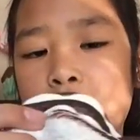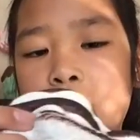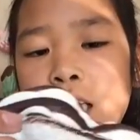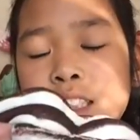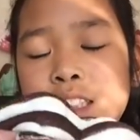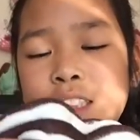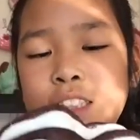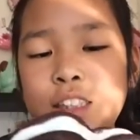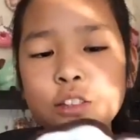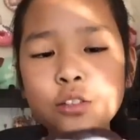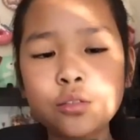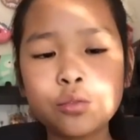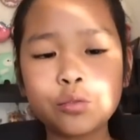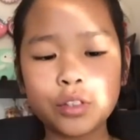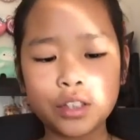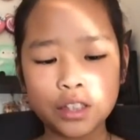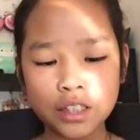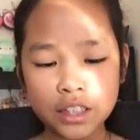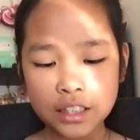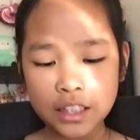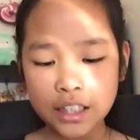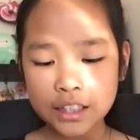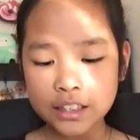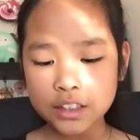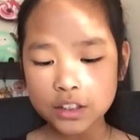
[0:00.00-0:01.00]
I still
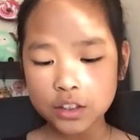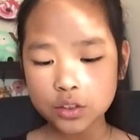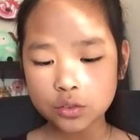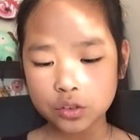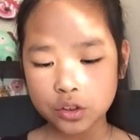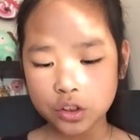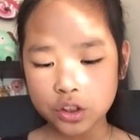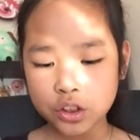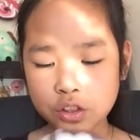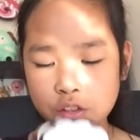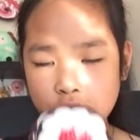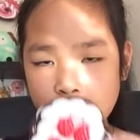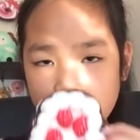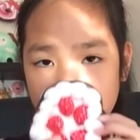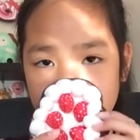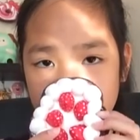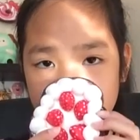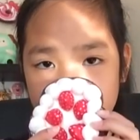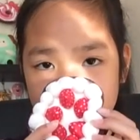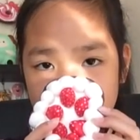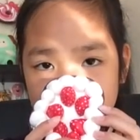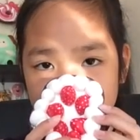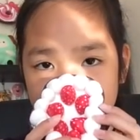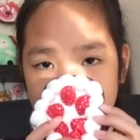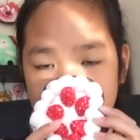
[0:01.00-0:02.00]
really like to squish it though.
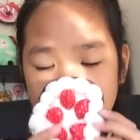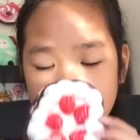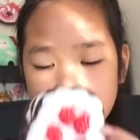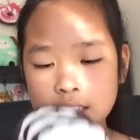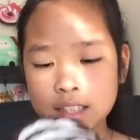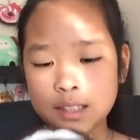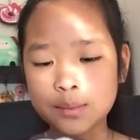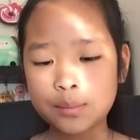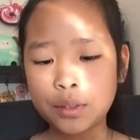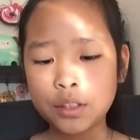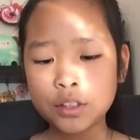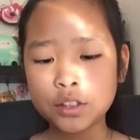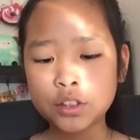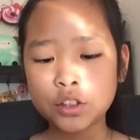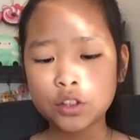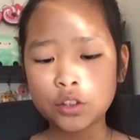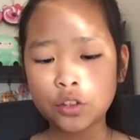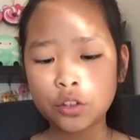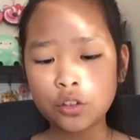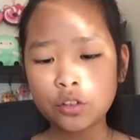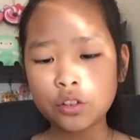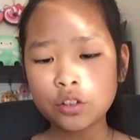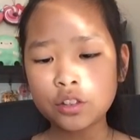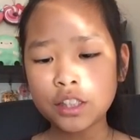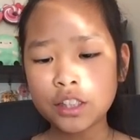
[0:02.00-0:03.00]
And it smells
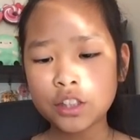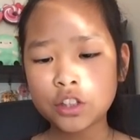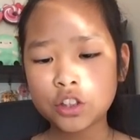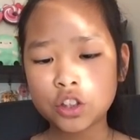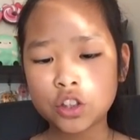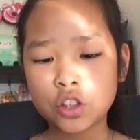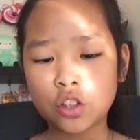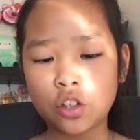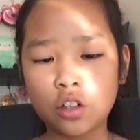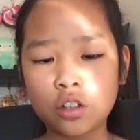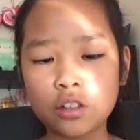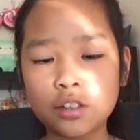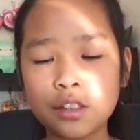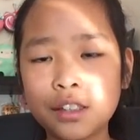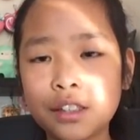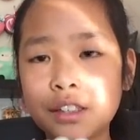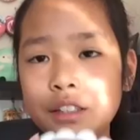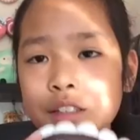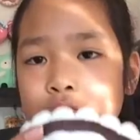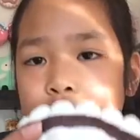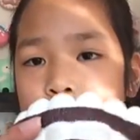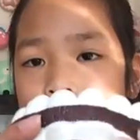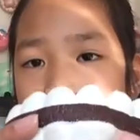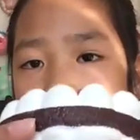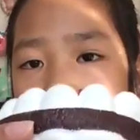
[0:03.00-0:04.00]
so good like
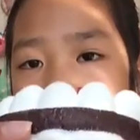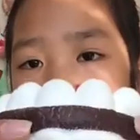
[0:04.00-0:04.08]
chocolate.